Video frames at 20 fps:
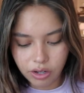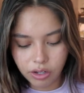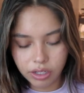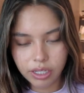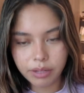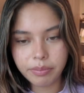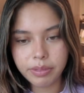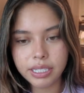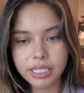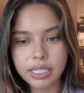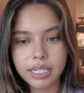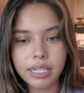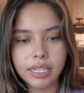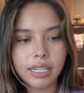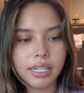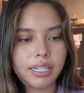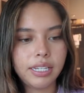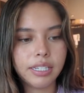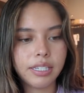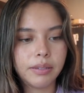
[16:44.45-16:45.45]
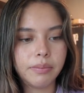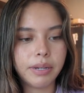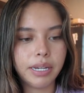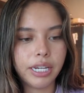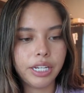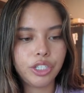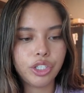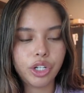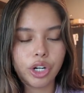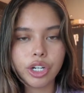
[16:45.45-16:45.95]
All I'm missing is
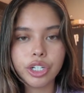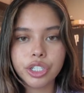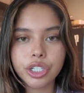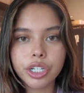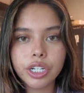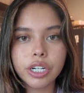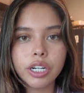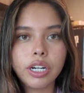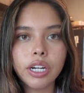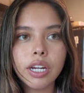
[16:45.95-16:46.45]
my charger.